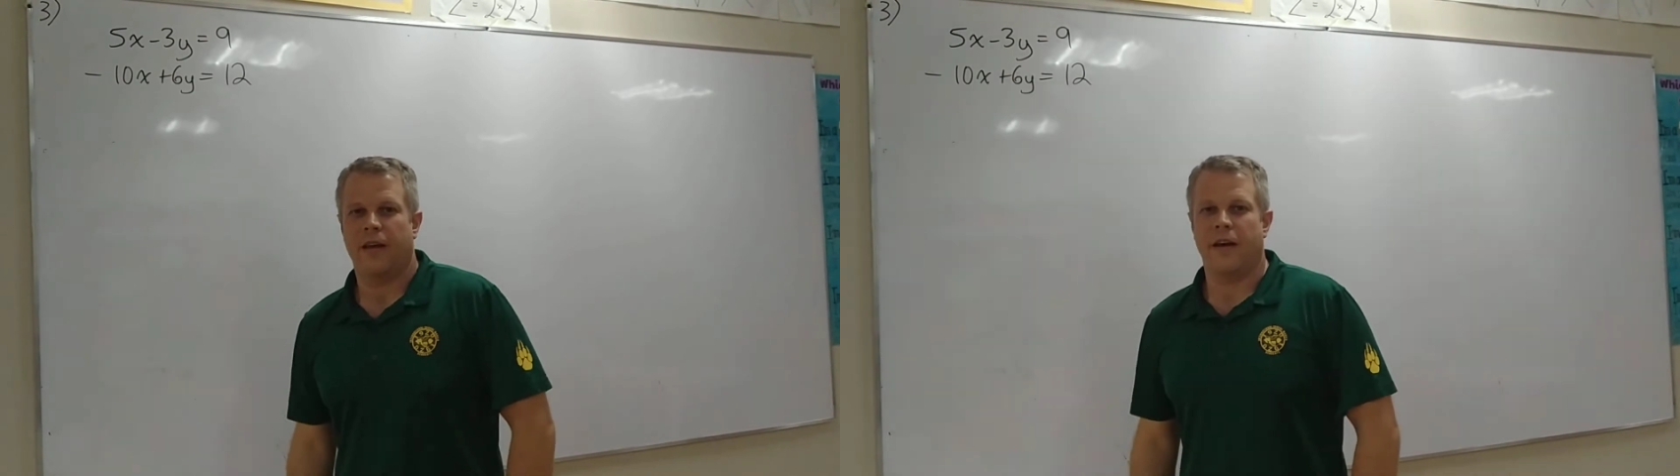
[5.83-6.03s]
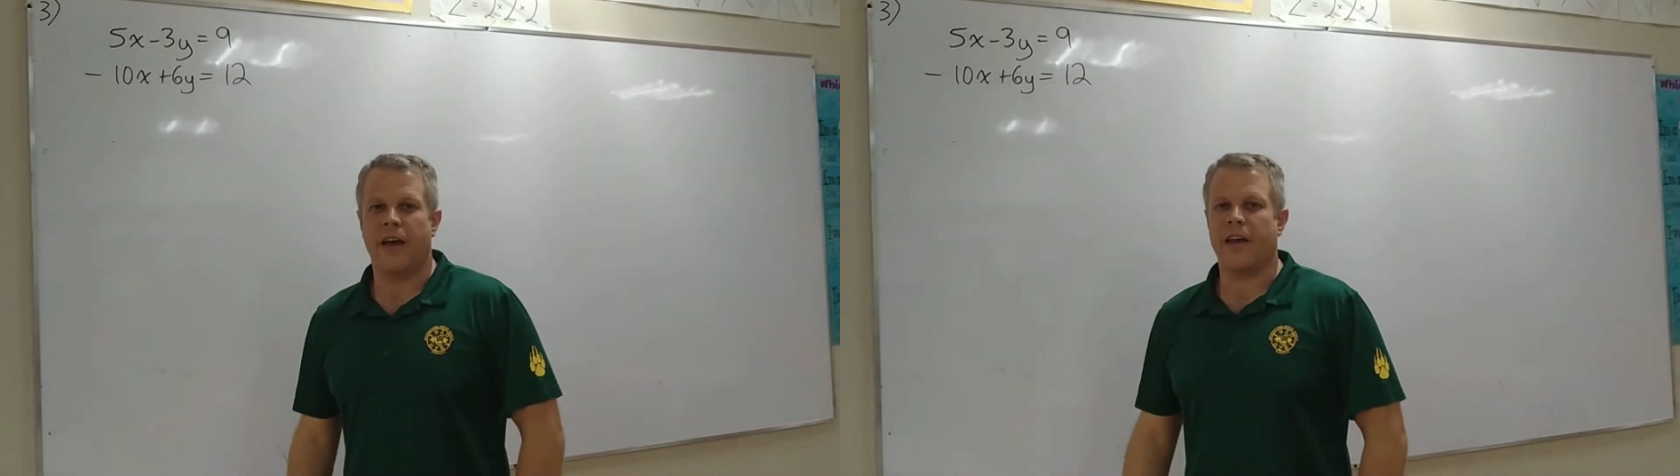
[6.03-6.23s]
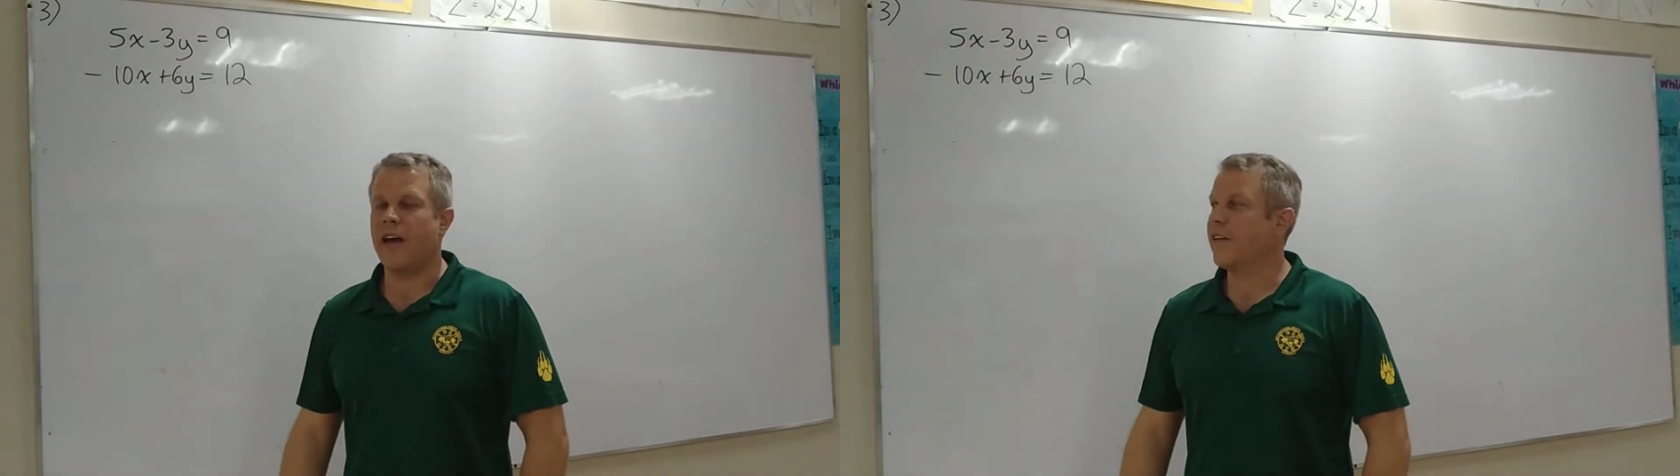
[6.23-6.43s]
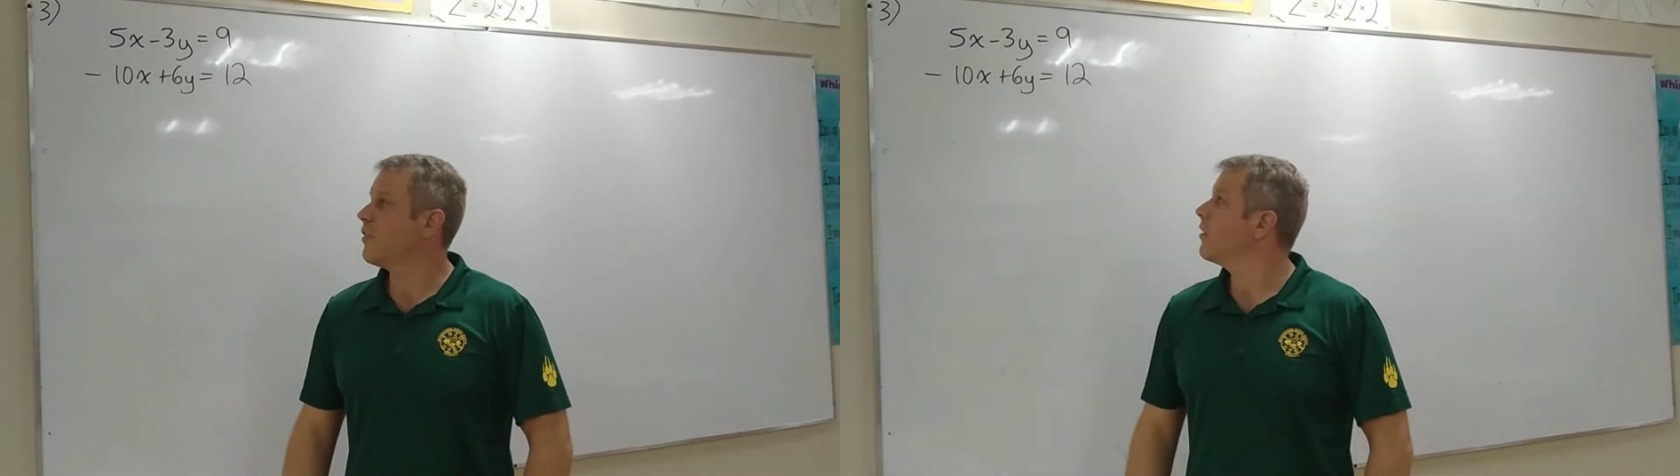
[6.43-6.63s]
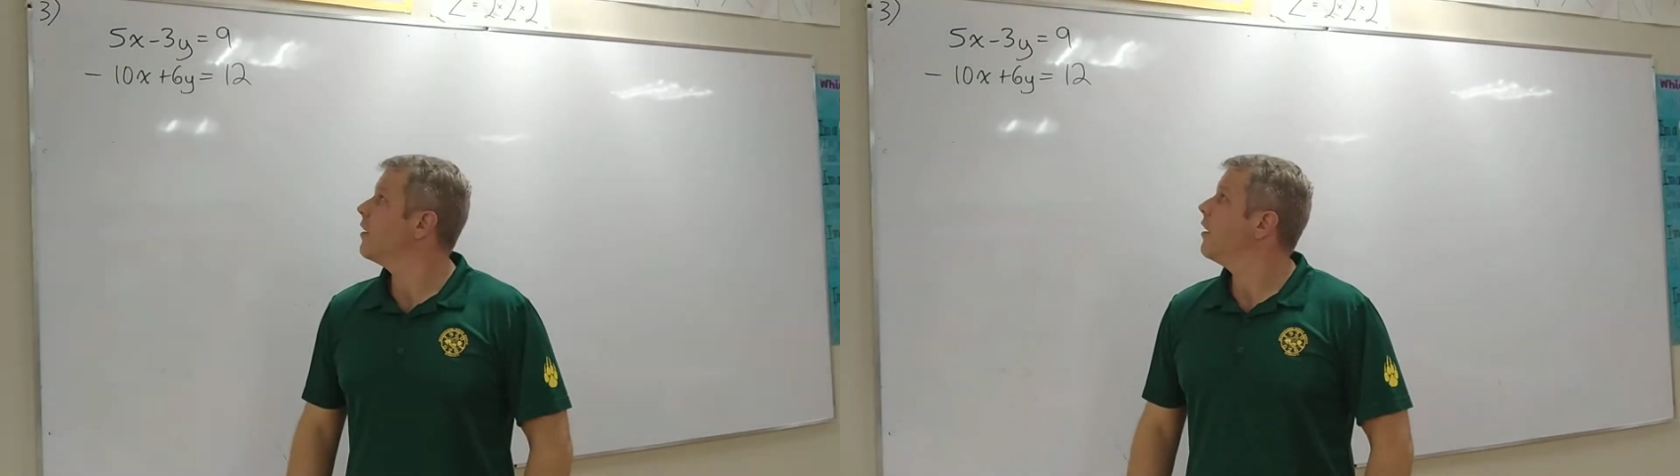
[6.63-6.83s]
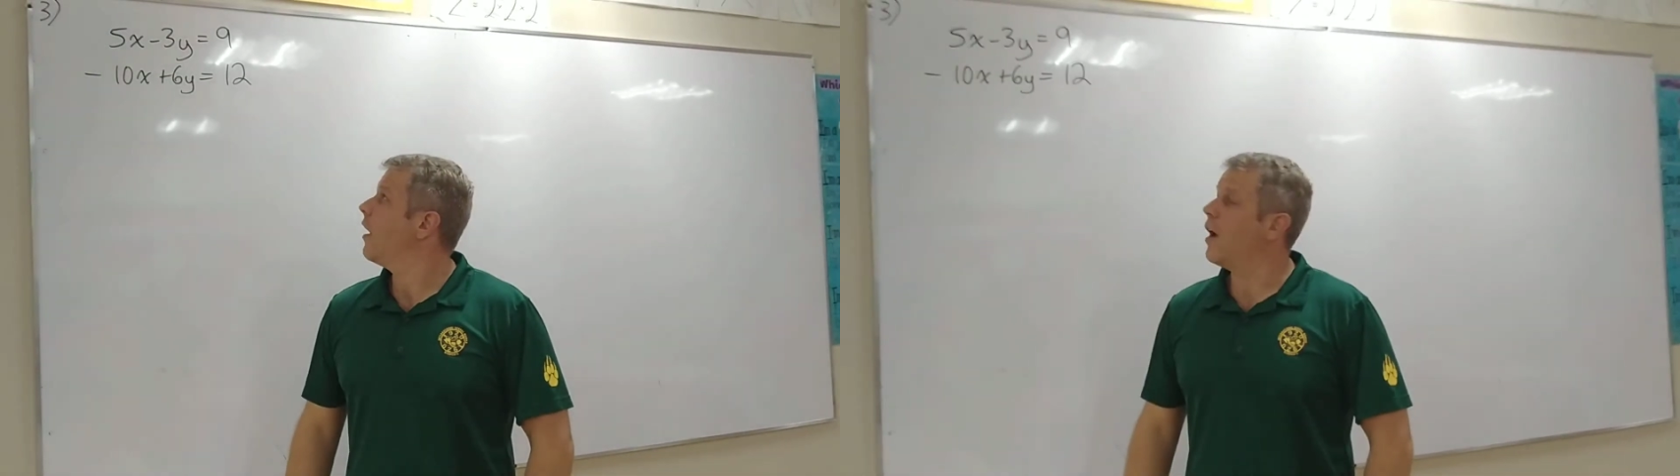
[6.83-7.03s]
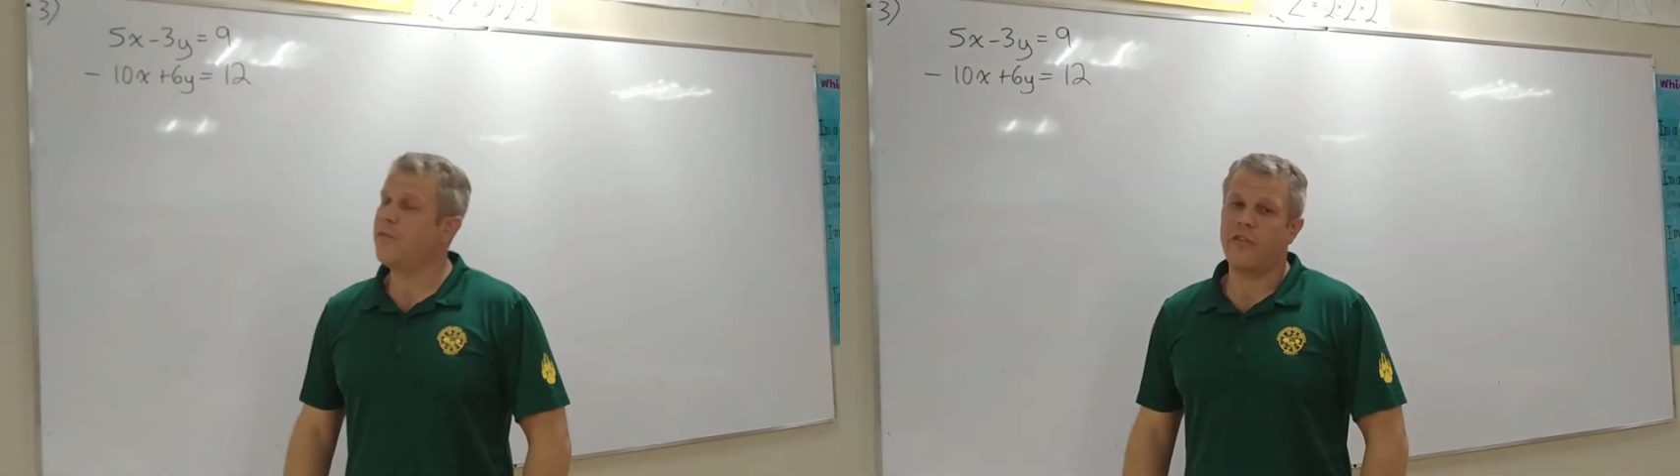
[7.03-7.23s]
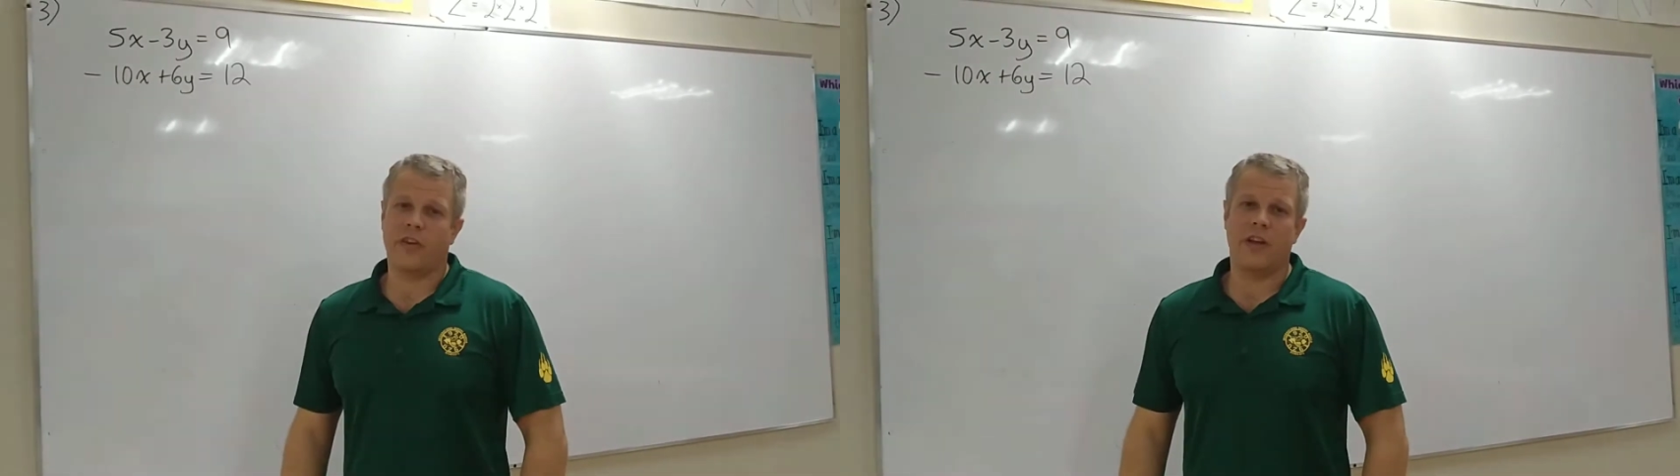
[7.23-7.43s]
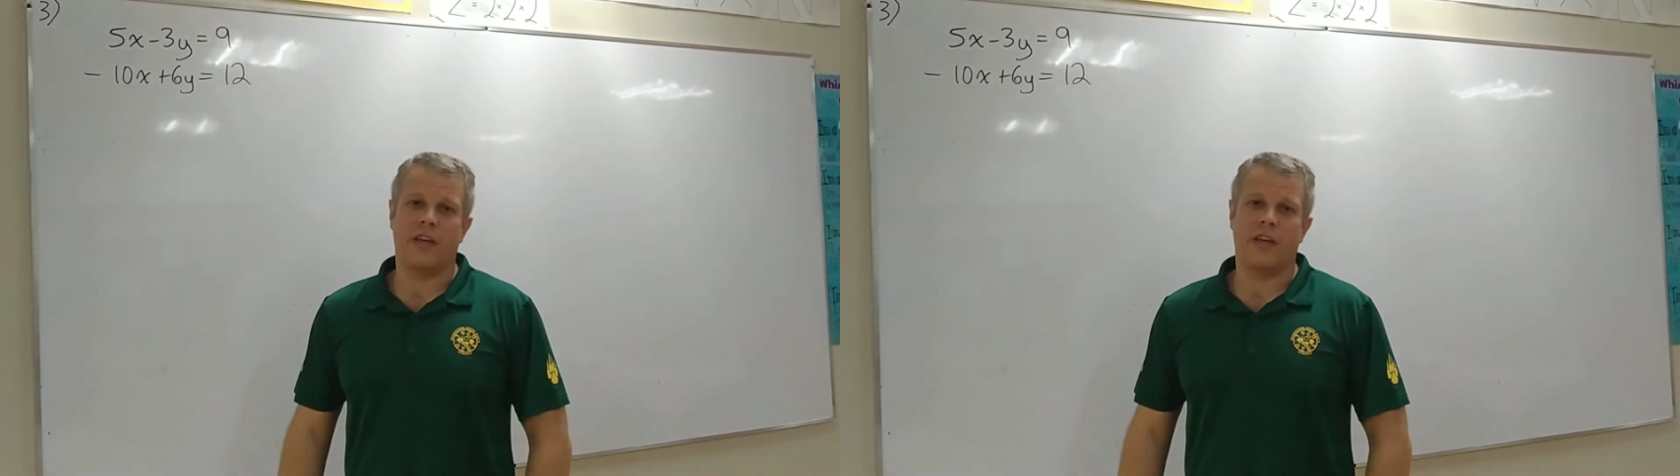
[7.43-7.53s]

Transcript: Hi guys, I'm just going to